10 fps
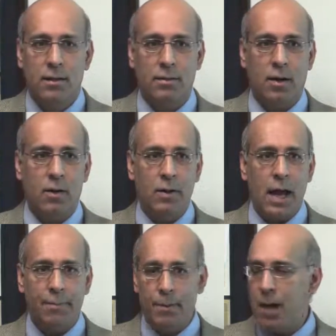So an
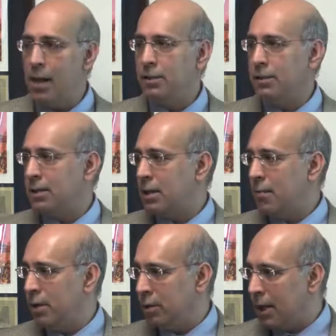ophthalmologist is
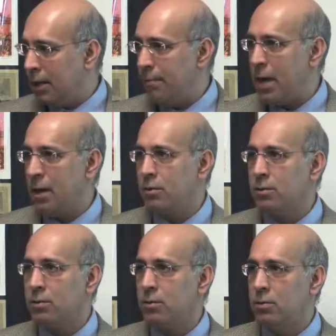someone who's gone to
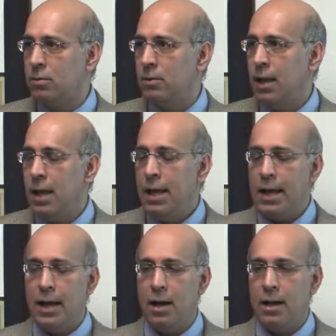medical school, uh,
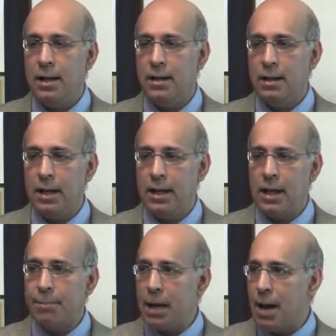and an
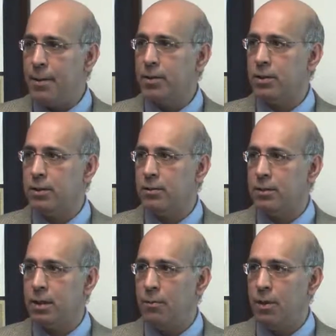optometrist
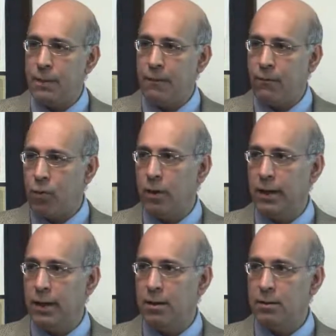who's spent four
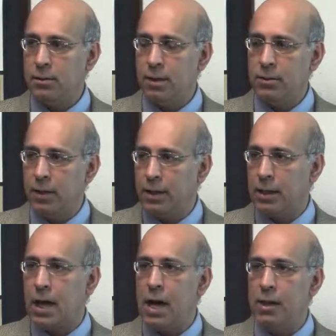years uh, during
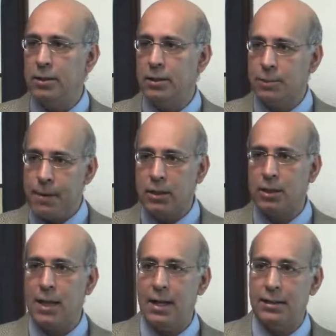their college year
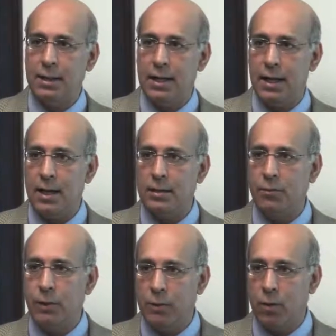specializing in eyes.
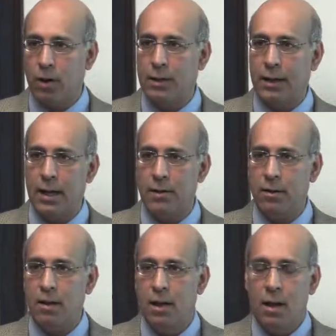We work
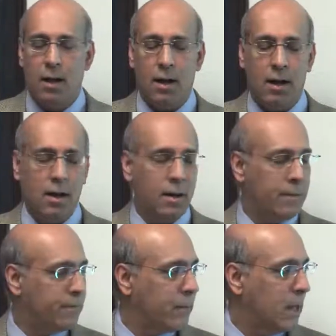together.
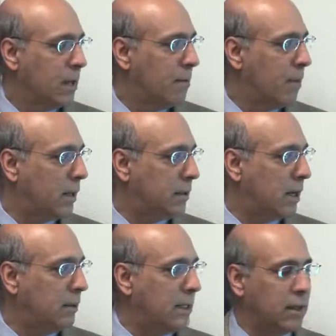Um, but
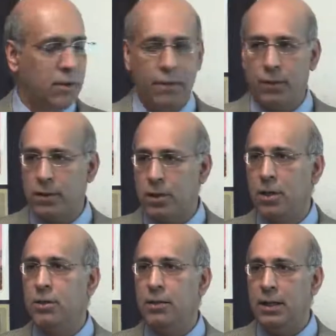uh, generally for
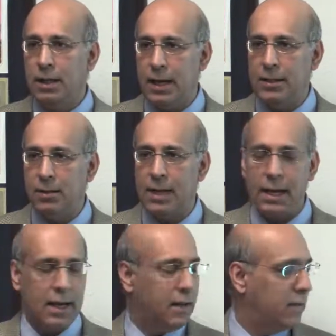surgery, laser,
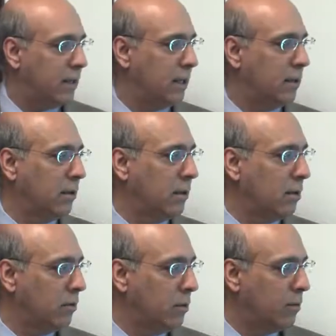that kind of thing, you, you
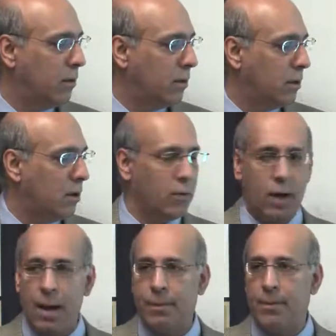know, you, you, go to
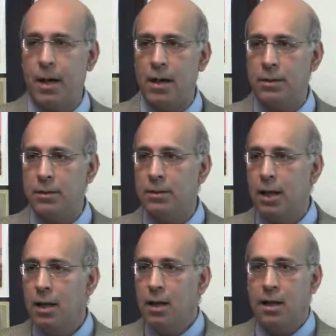an ophthalmologist.
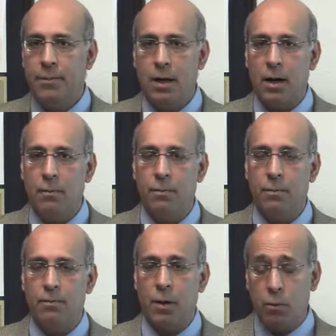Um, there are,
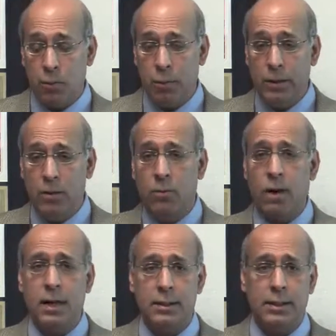but we do
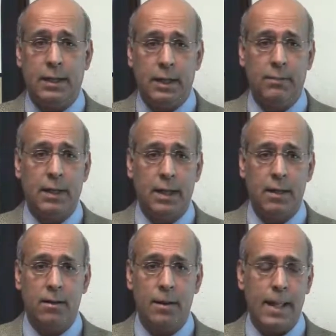work as a team
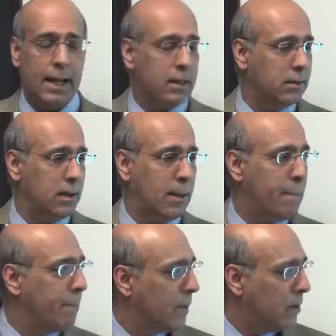together and
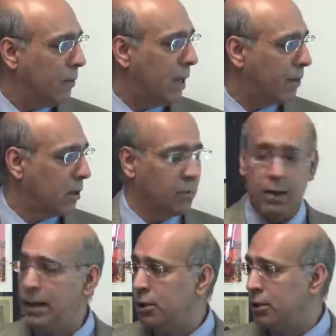um, we have a good
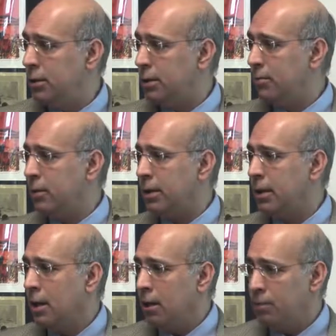relationship with
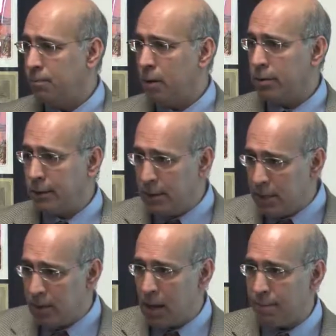both the
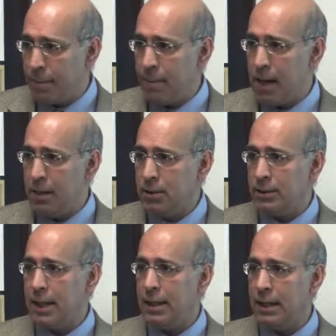general
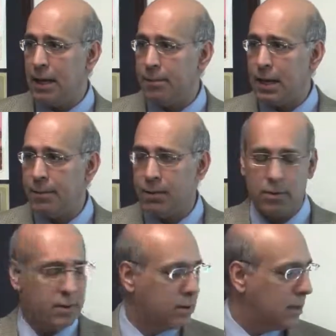ophthalmologist and the
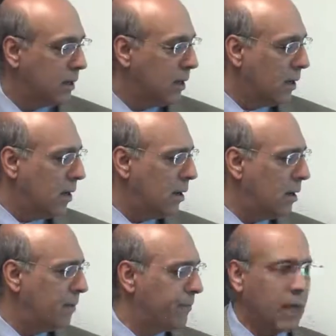optometrist.
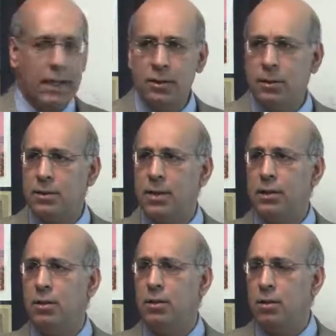Um, I guess just to
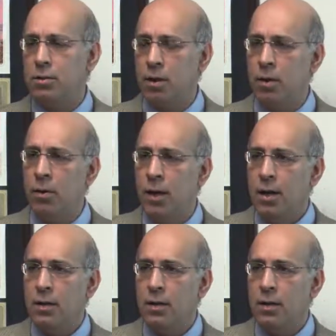let you know, so,